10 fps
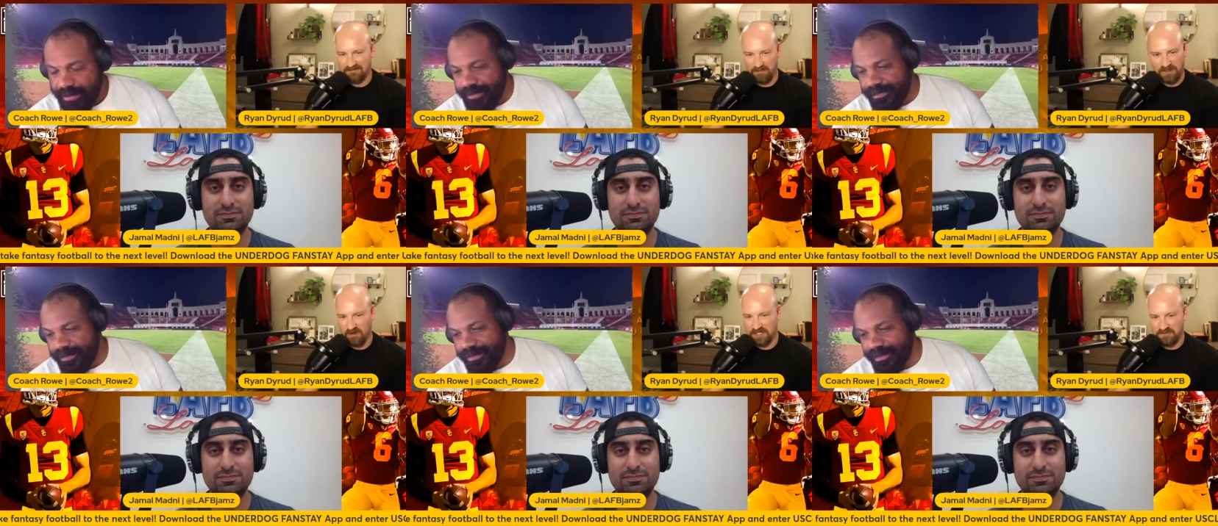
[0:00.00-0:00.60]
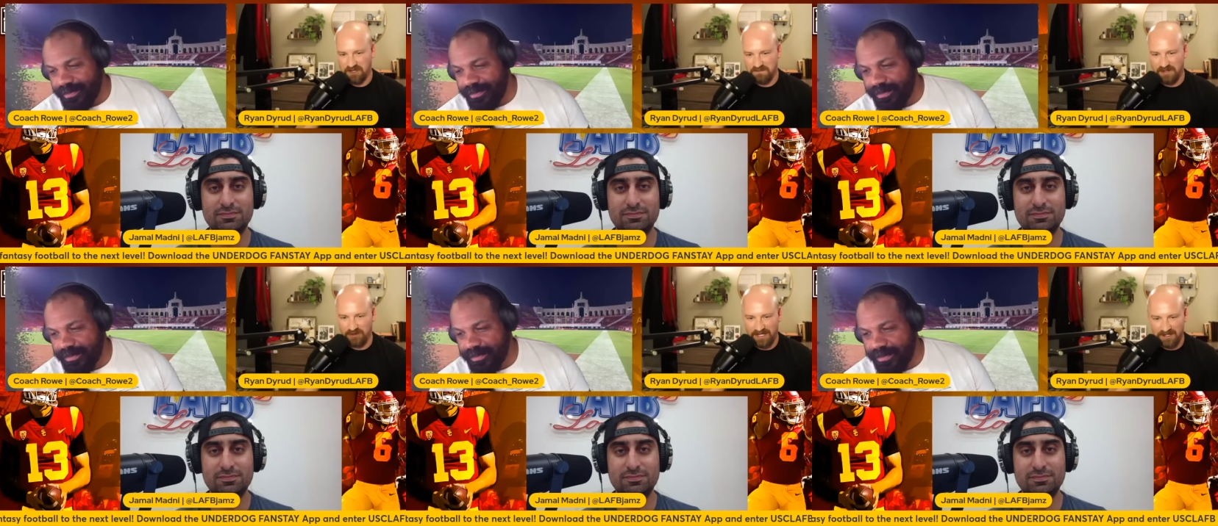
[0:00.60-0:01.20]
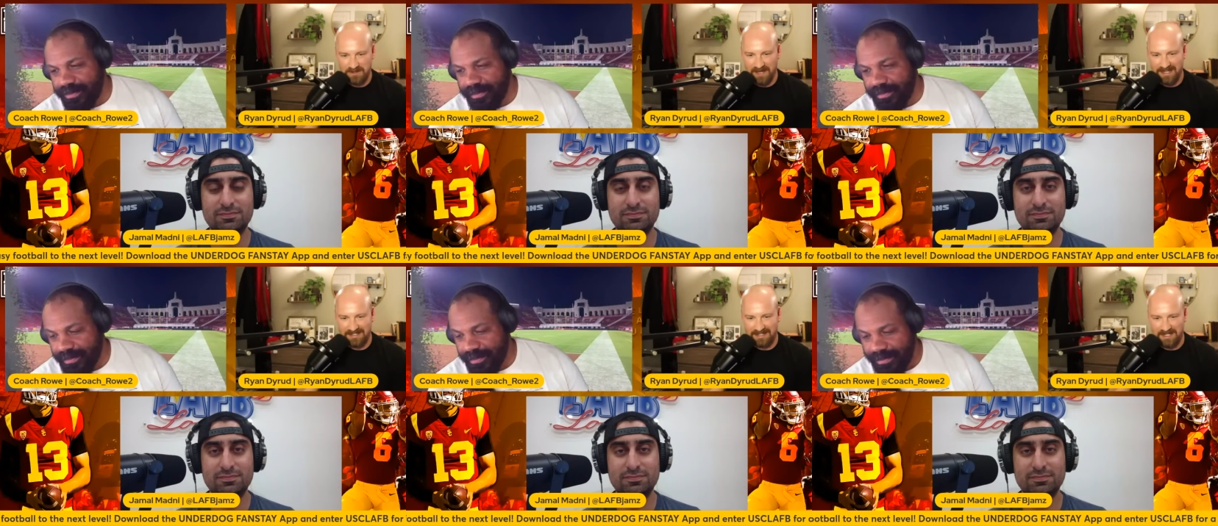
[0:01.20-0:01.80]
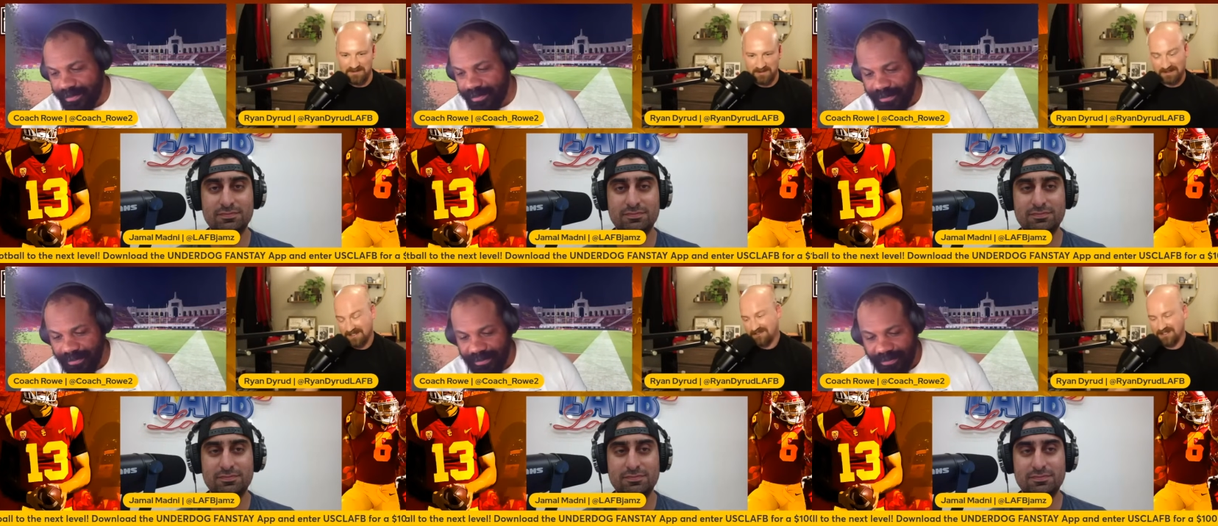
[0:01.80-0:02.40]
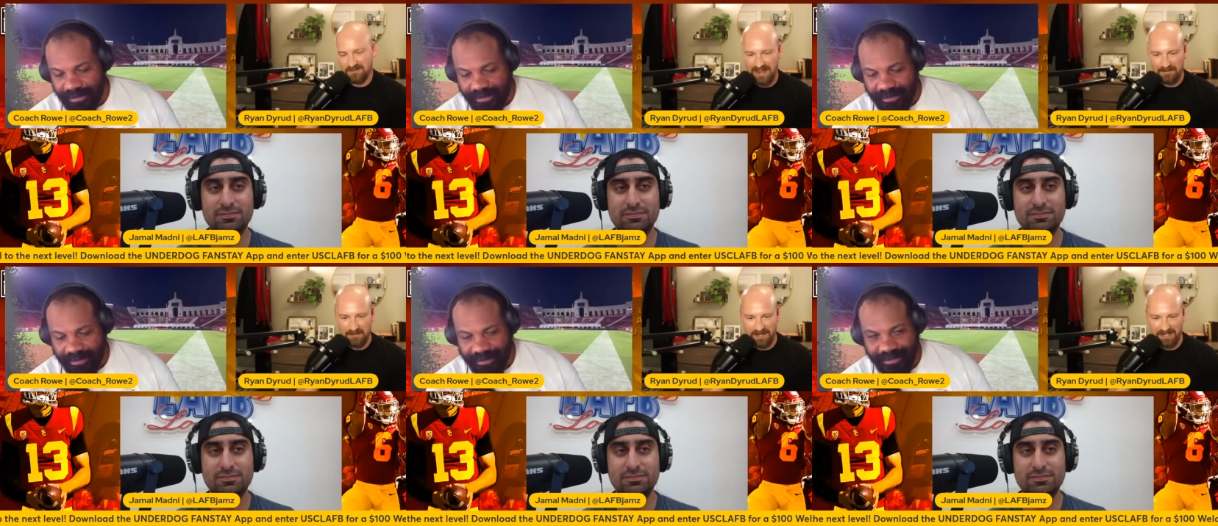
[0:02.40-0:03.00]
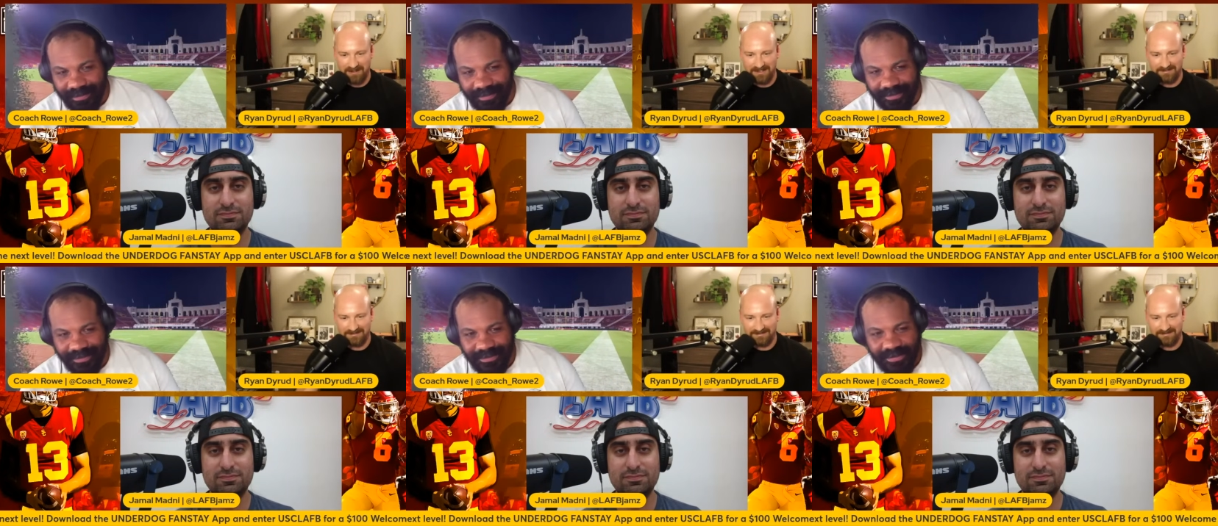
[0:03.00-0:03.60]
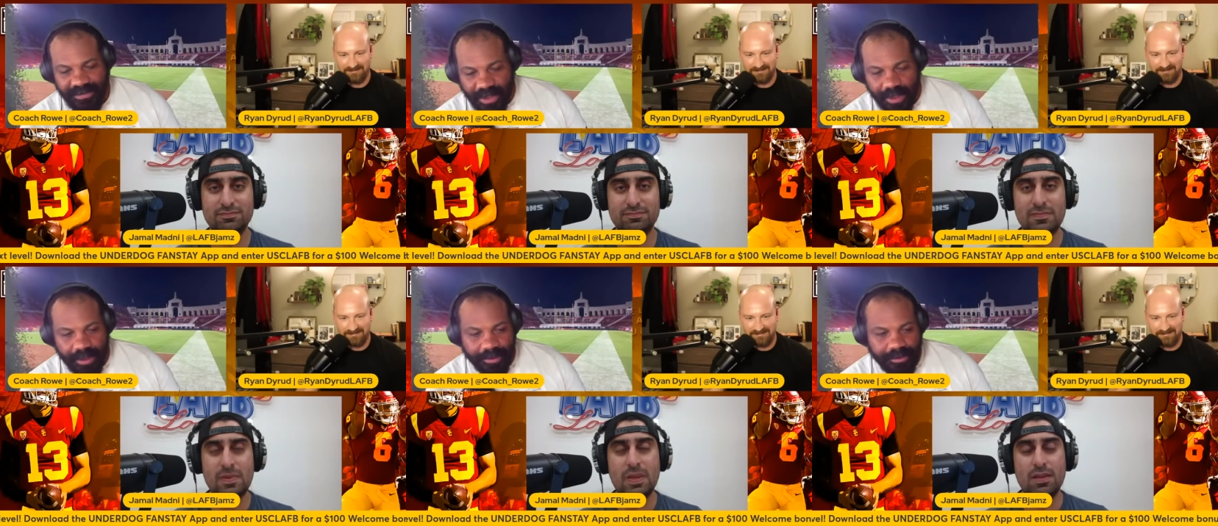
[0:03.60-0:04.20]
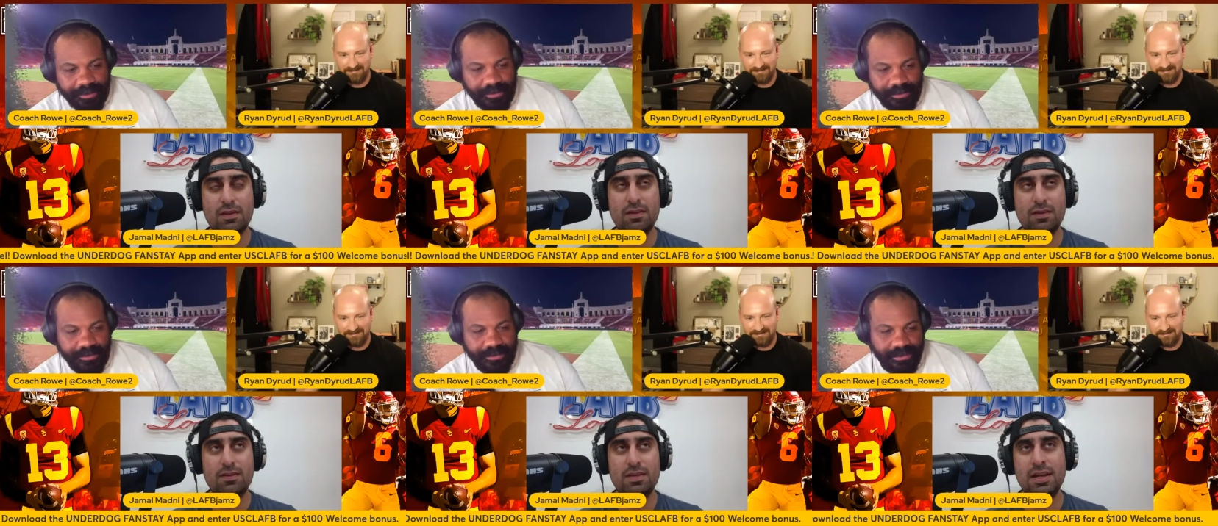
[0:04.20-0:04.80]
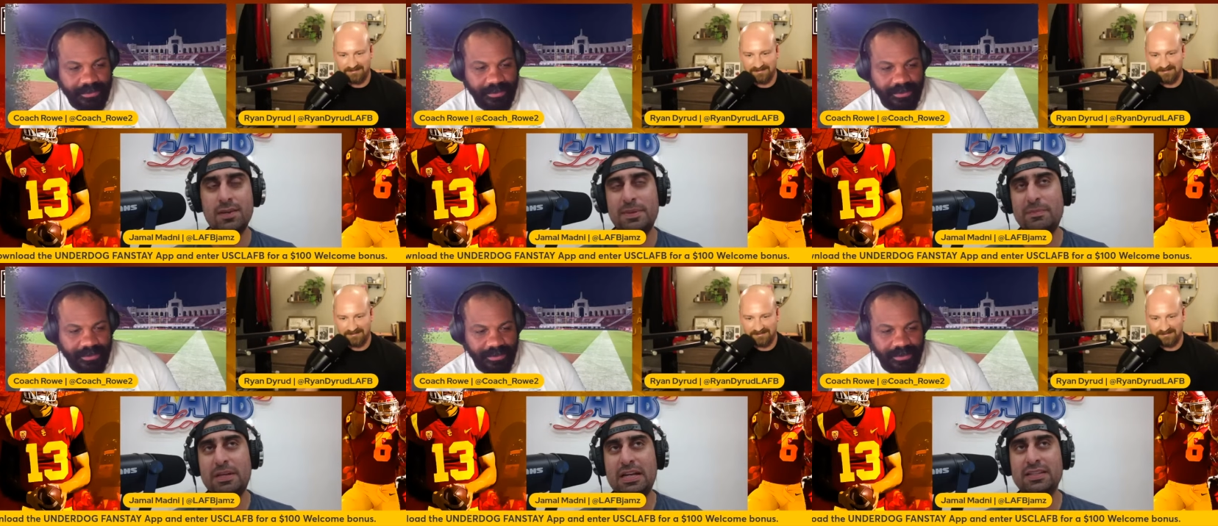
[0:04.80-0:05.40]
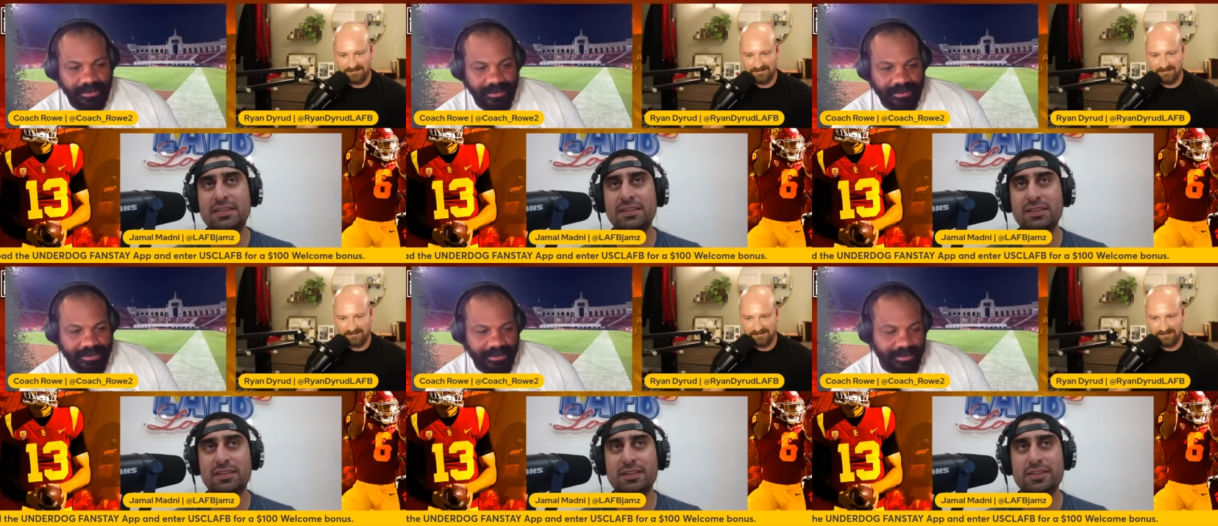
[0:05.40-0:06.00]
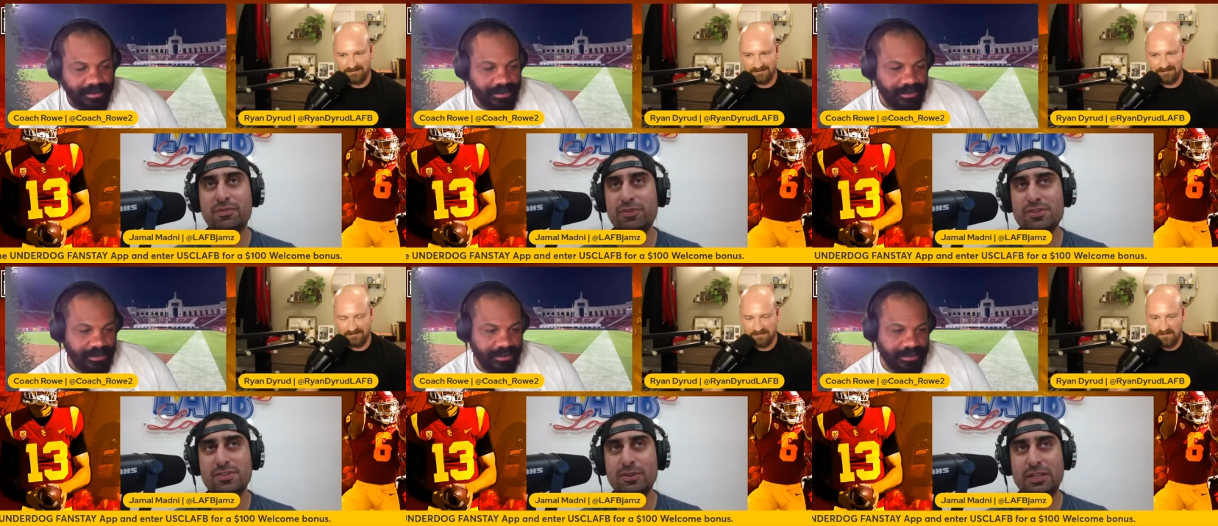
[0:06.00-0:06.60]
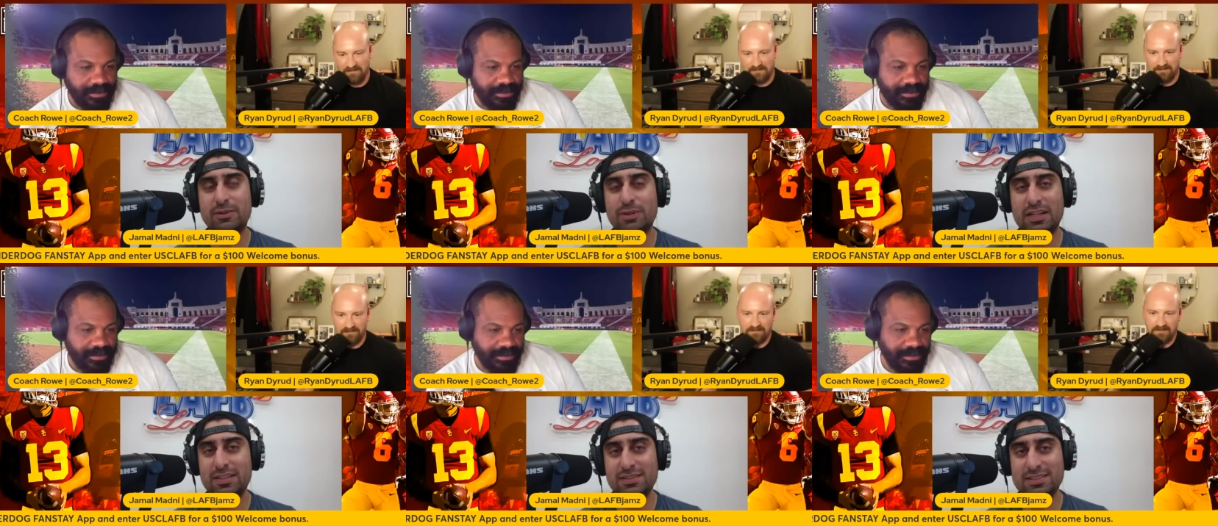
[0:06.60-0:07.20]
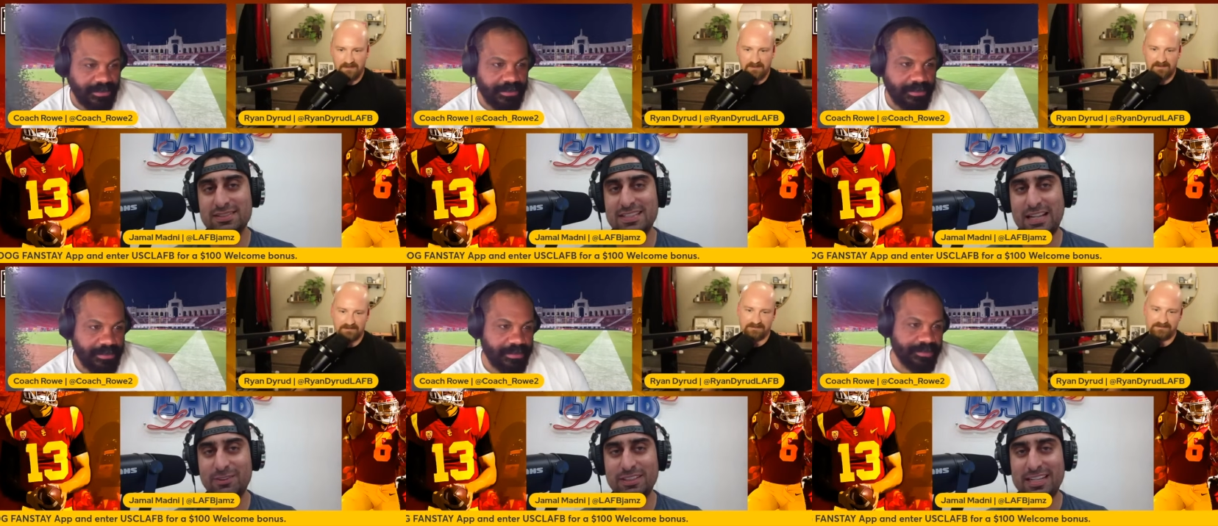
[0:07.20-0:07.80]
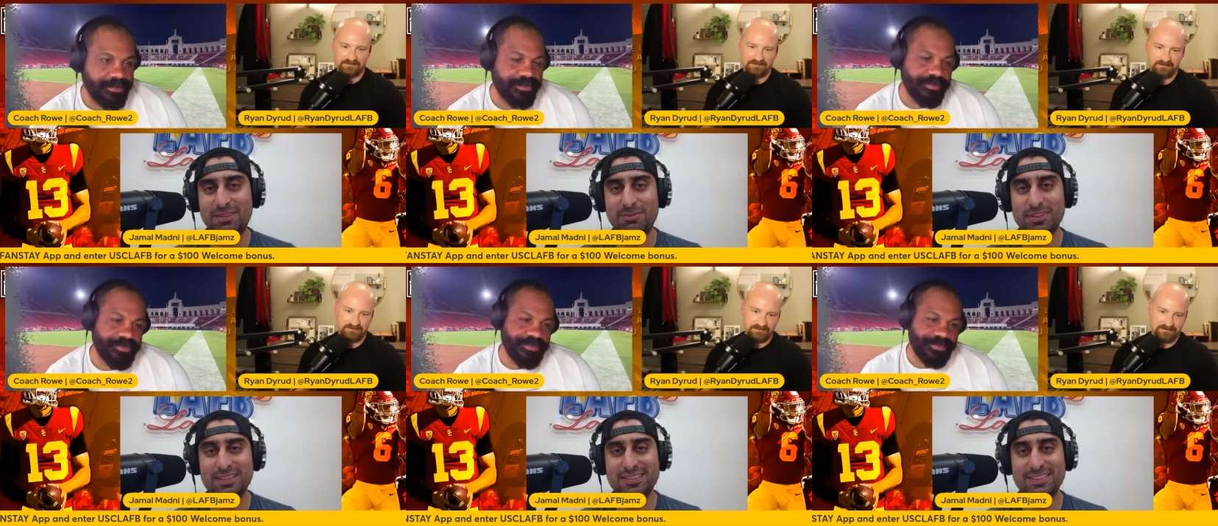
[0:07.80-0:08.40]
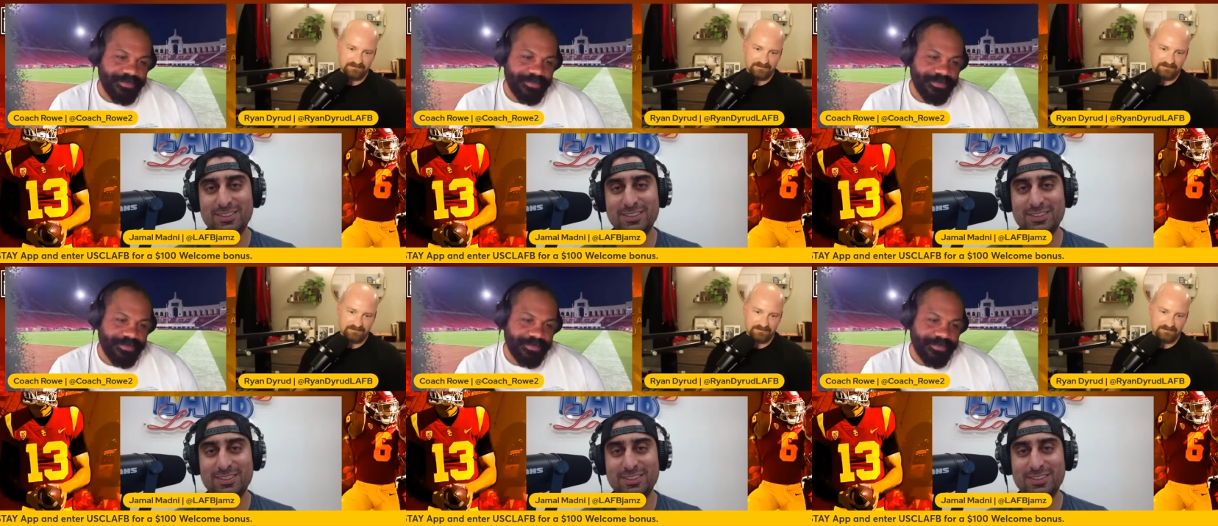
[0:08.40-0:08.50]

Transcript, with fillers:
Speaker 1: with all these rich billionaires buying teams. I mean, the Lakers, it's family money, right?
Speaker 2: Yeah. Yeah, I mean, but I think that the difference though there, Rye, is it's salary capped, right?